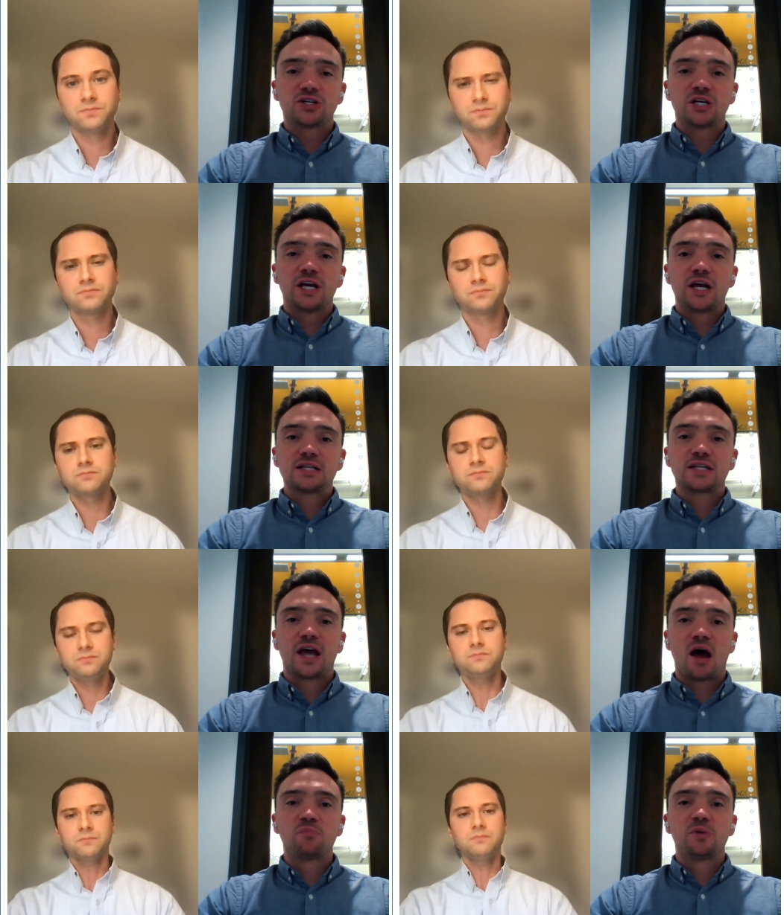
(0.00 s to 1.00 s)
Speaker 1: Benchling
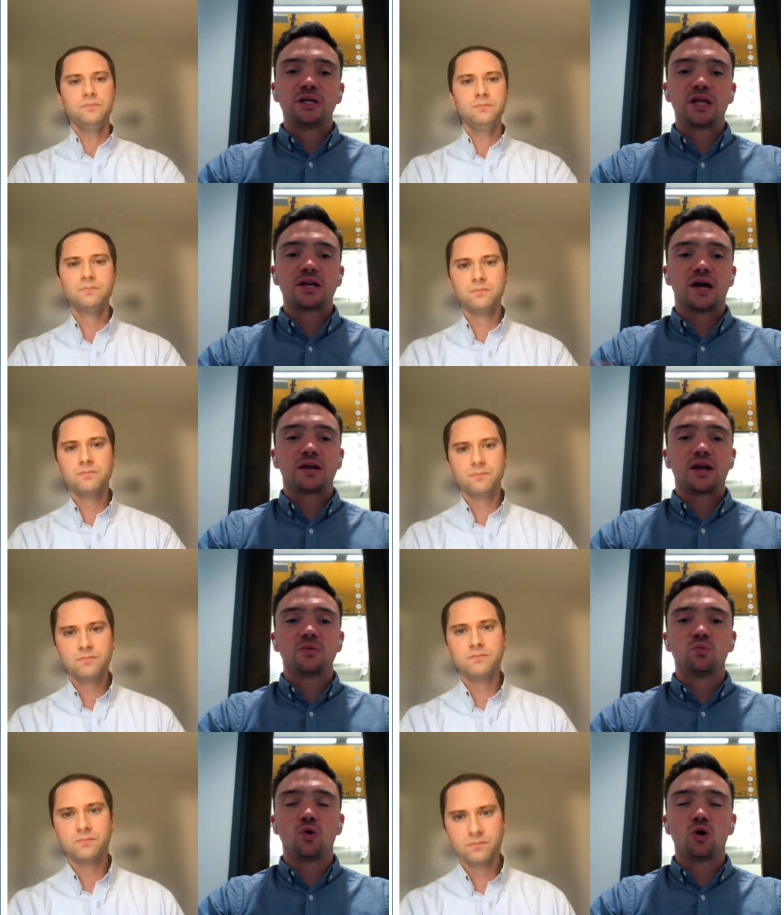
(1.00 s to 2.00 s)
as a company then,
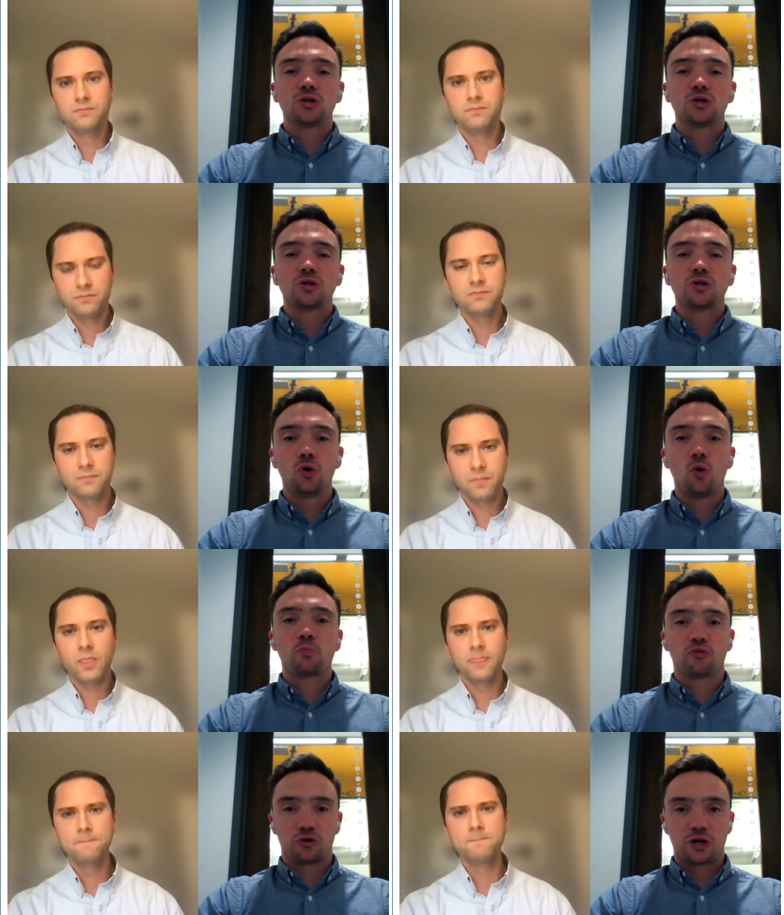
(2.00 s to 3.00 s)
and, and what does
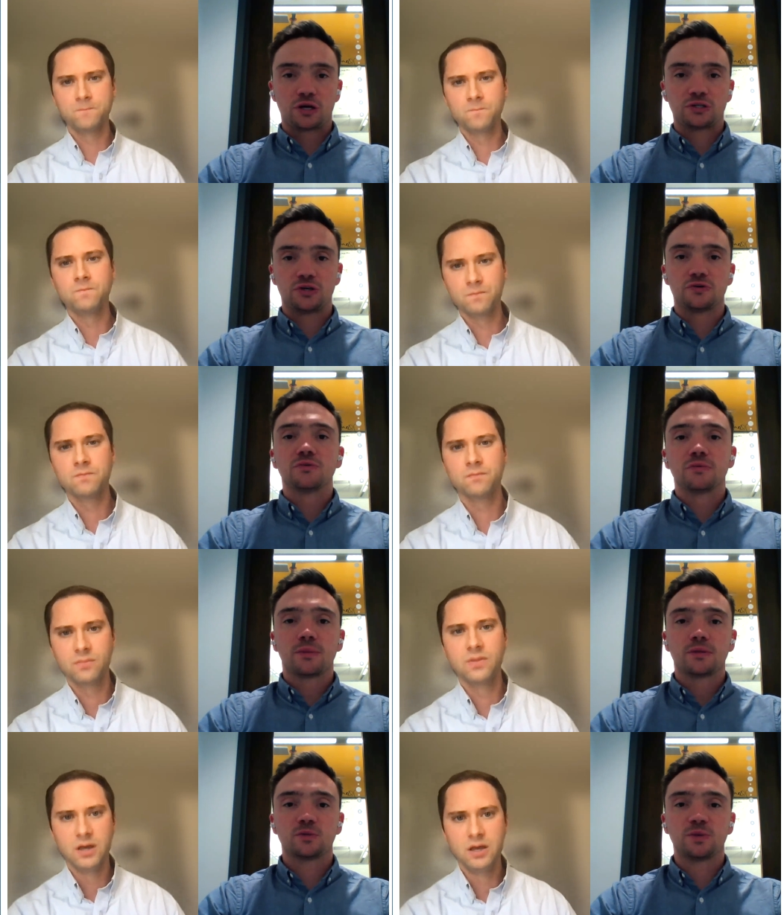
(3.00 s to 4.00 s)
your product do
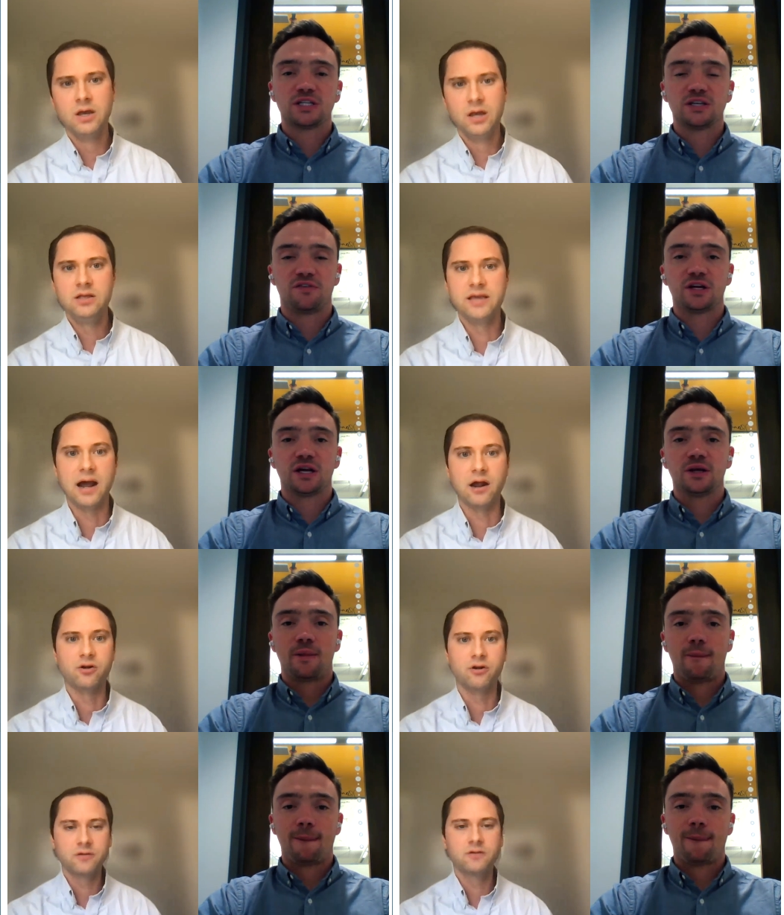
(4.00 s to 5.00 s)
specifically?
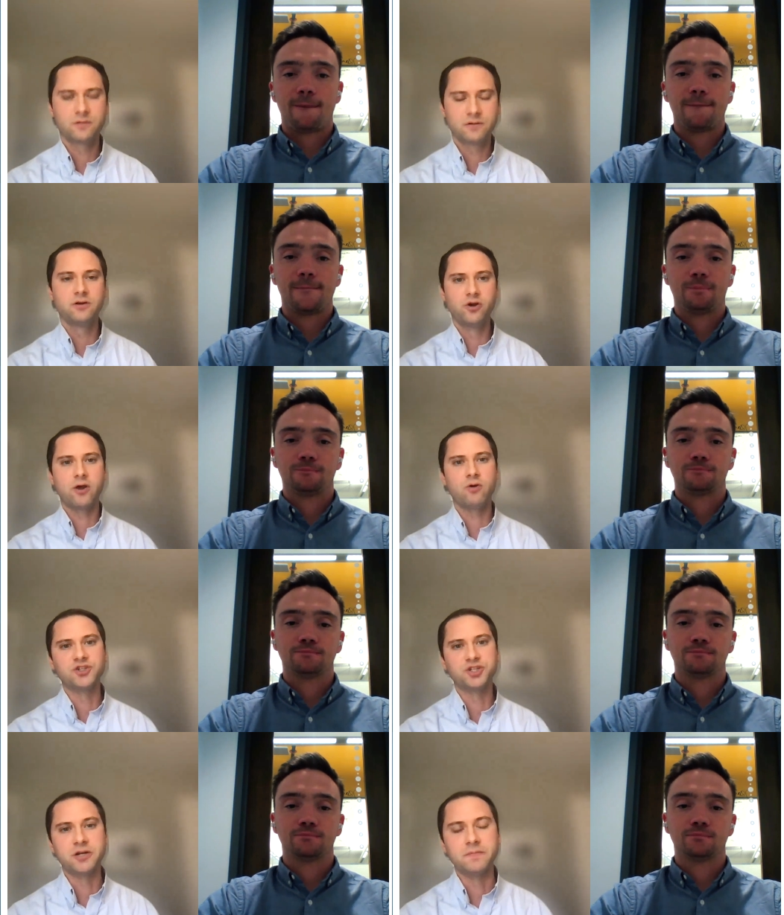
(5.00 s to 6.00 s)
Speaker 2: Yeah. Great
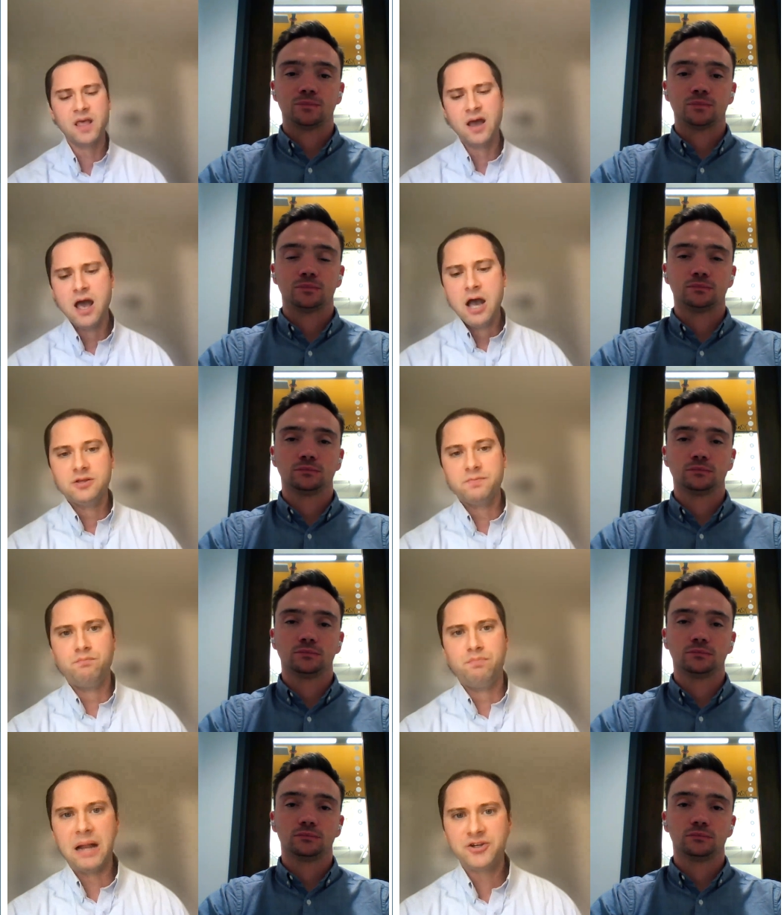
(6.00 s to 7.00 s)
question.
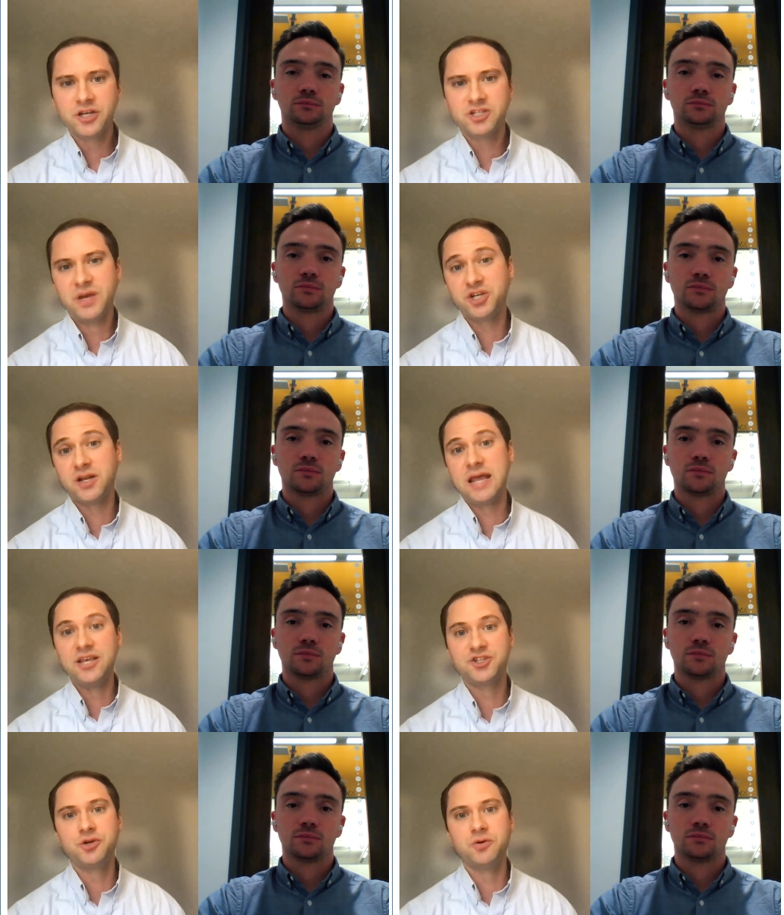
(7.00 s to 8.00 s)
Benchling's mission
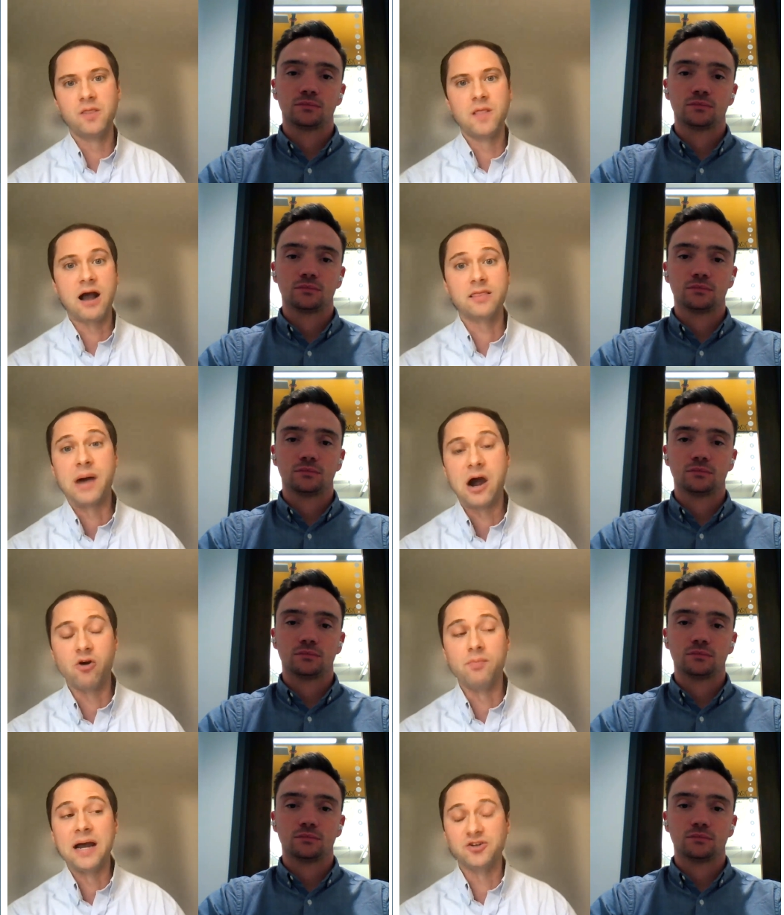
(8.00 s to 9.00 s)
is to unlock the
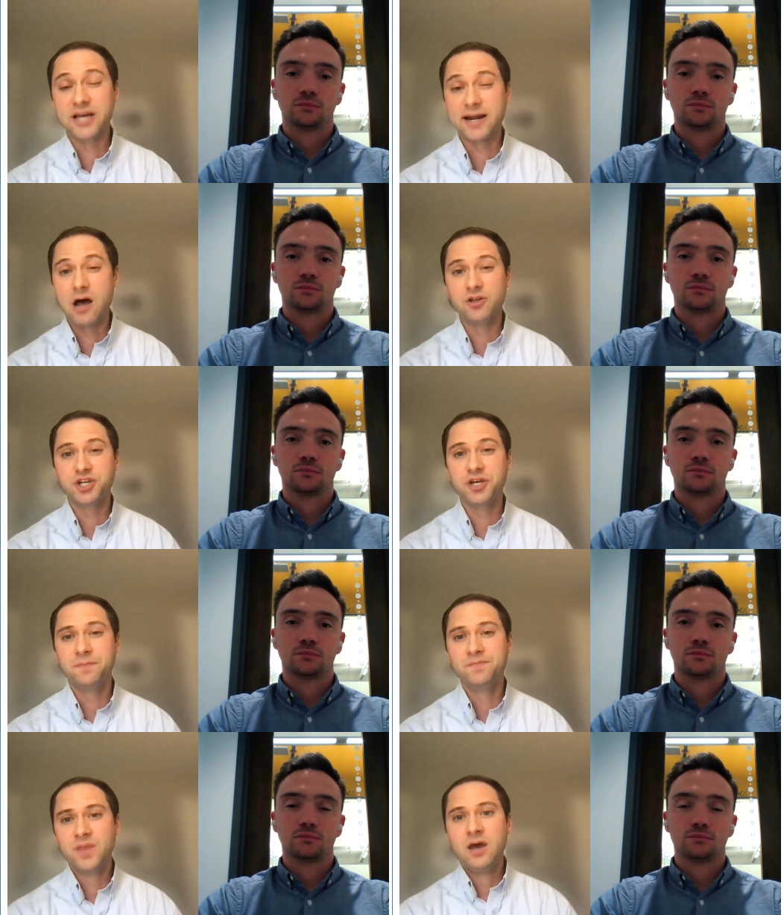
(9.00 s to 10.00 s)
power of
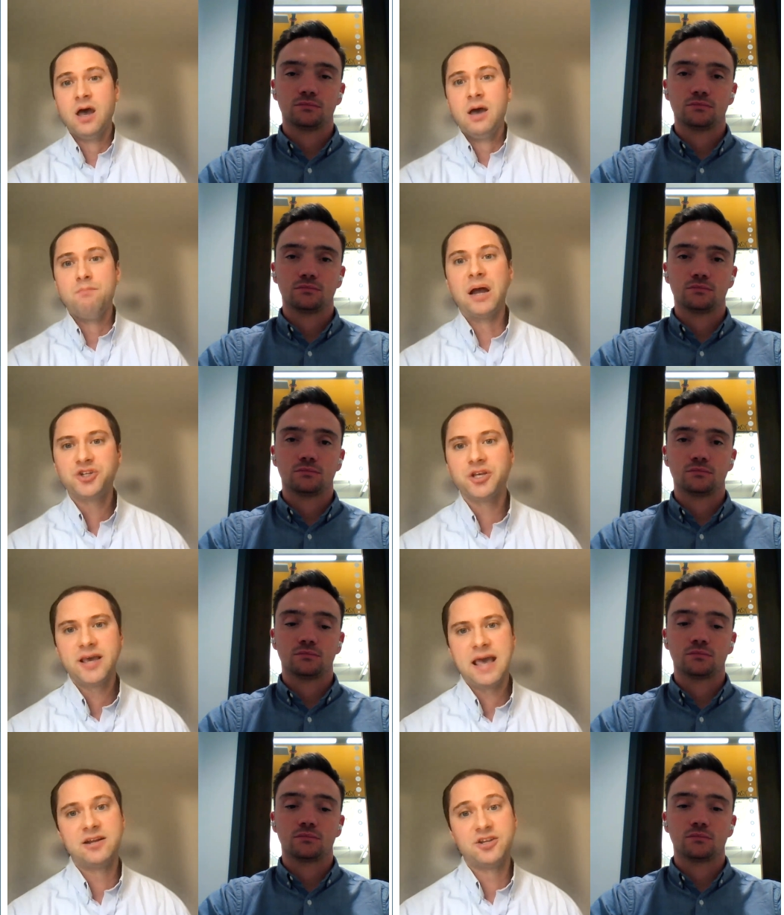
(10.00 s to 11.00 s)
biotechnology.
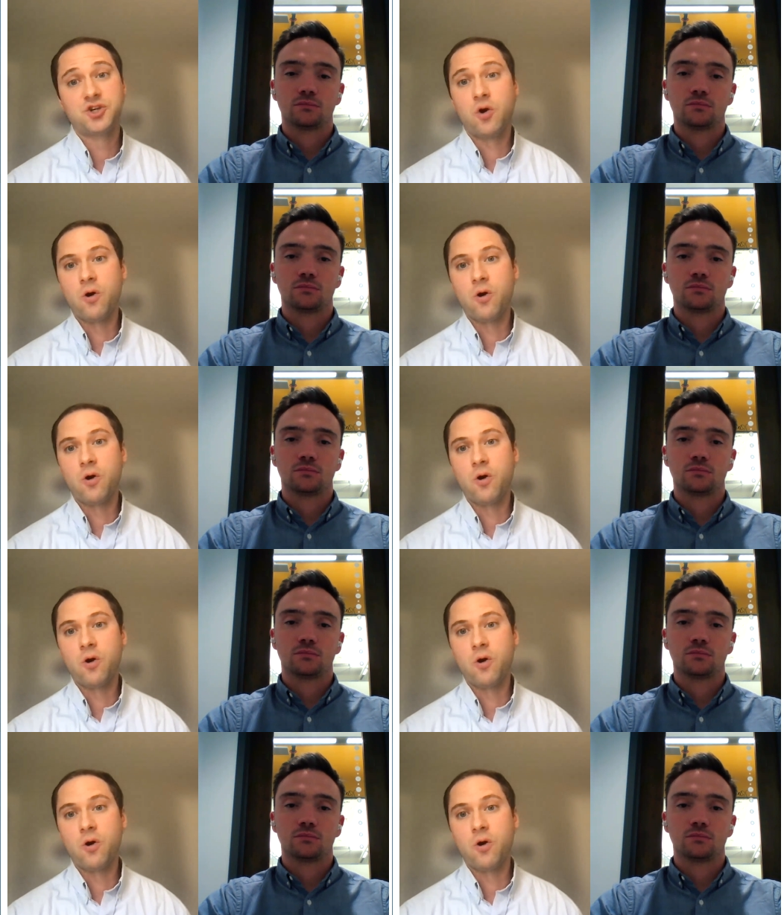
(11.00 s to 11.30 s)
Benchling, at its